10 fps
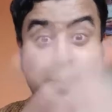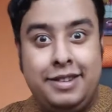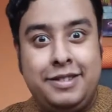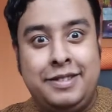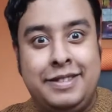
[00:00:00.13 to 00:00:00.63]

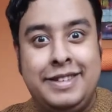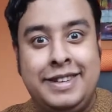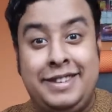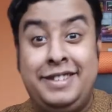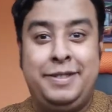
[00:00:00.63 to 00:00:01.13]
Hello,
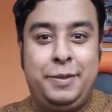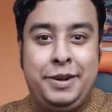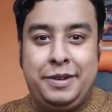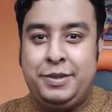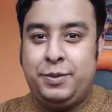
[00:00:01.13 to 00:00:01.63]
and
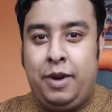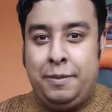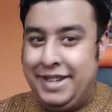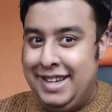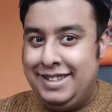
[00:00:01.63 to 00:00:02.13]
welcome to Rahman